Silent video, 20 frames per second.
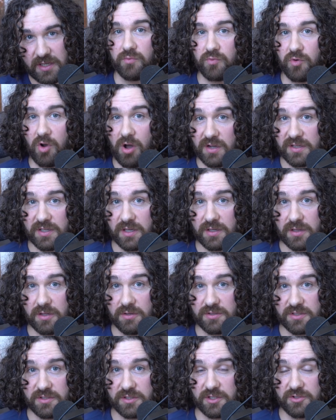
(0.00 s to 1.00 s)
The wrong
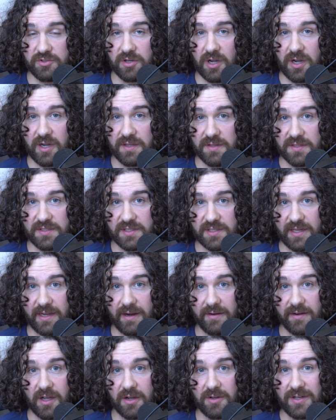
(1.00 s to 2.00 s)
conclusion to draw in this
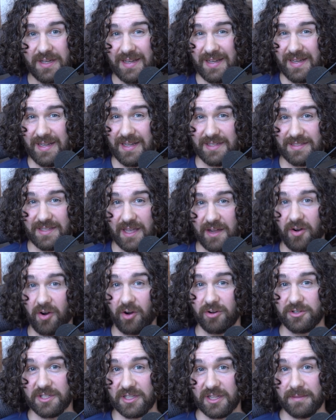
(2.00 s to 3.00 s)
scenario is that
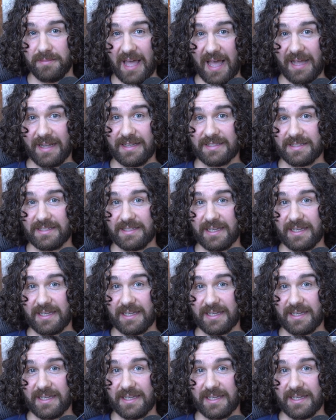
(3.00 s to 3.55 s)
arching the back is